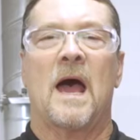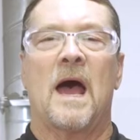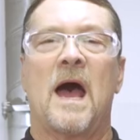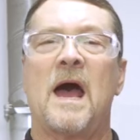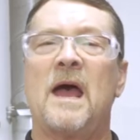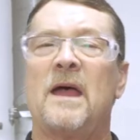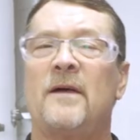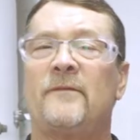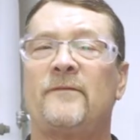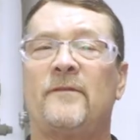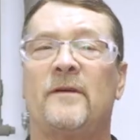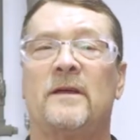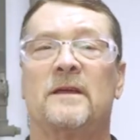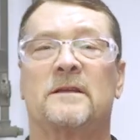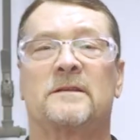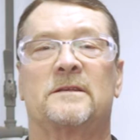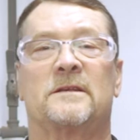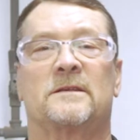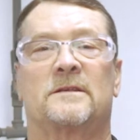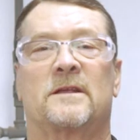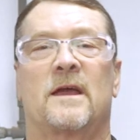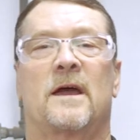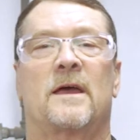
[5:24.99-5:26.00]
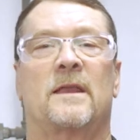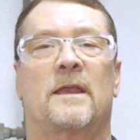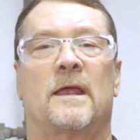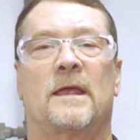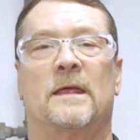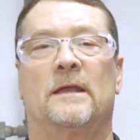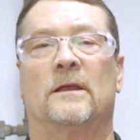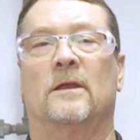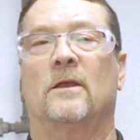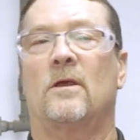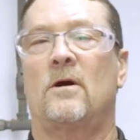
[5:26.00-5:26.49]
IFS has got
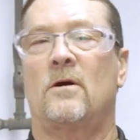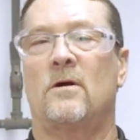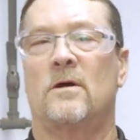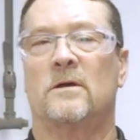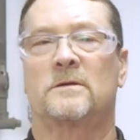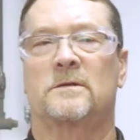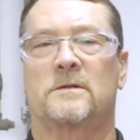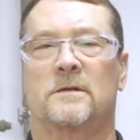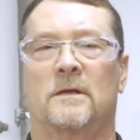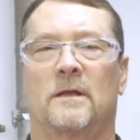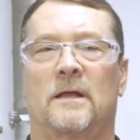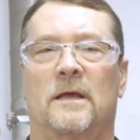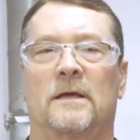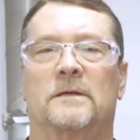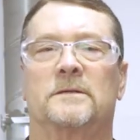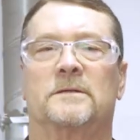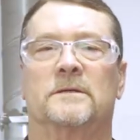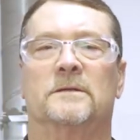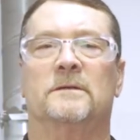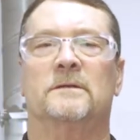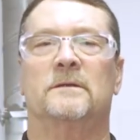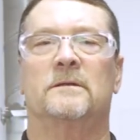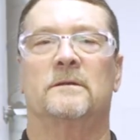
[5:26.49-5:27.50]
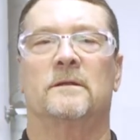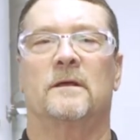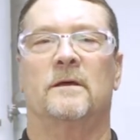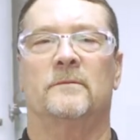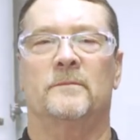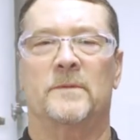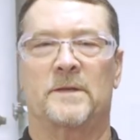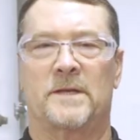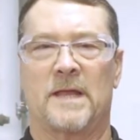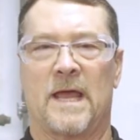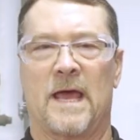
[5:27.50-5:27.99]
a large selection of
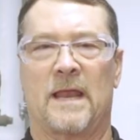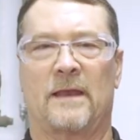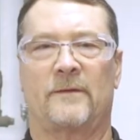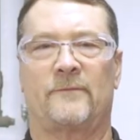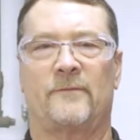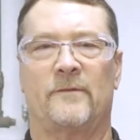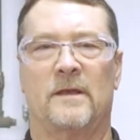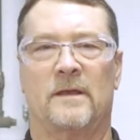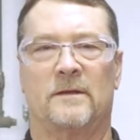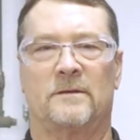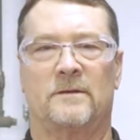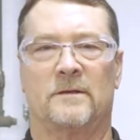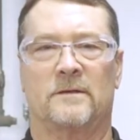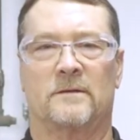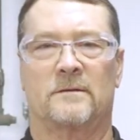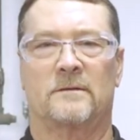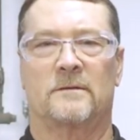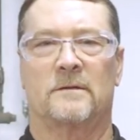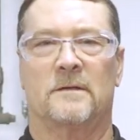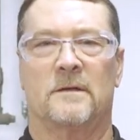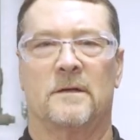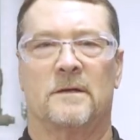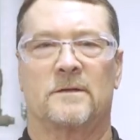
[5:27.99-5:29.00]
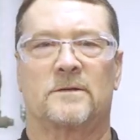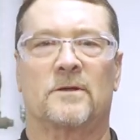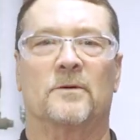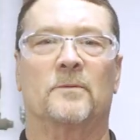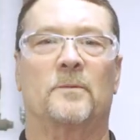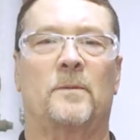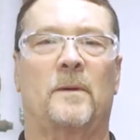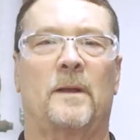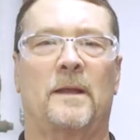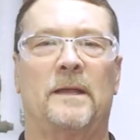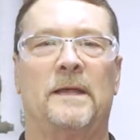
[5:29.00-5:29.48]
metallic finishes, so
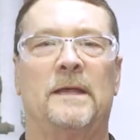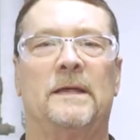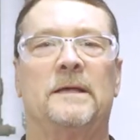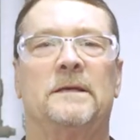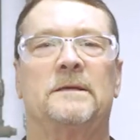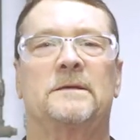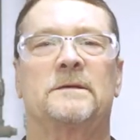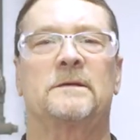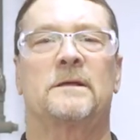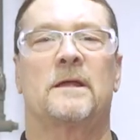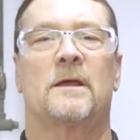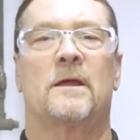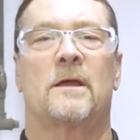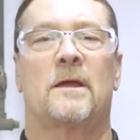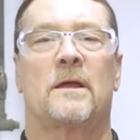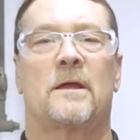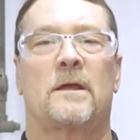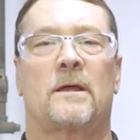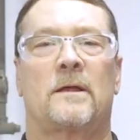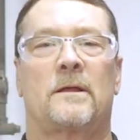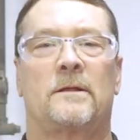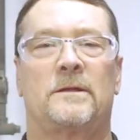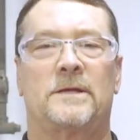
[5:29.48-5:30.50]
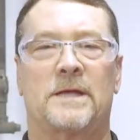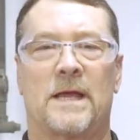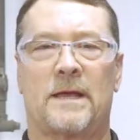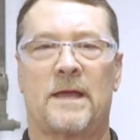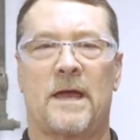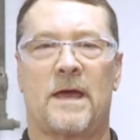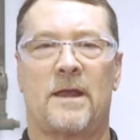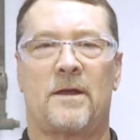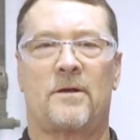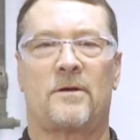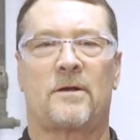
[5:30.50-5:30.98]
please check
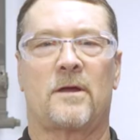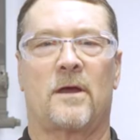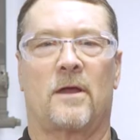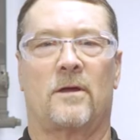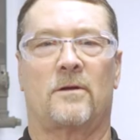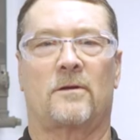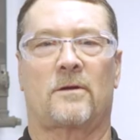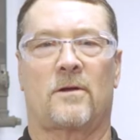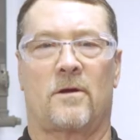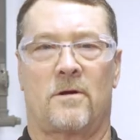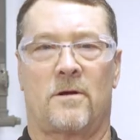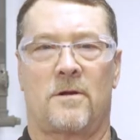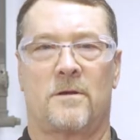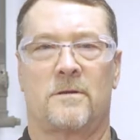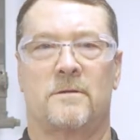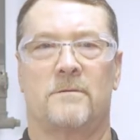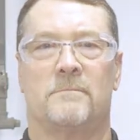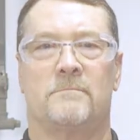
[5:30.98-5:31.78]
out our color card.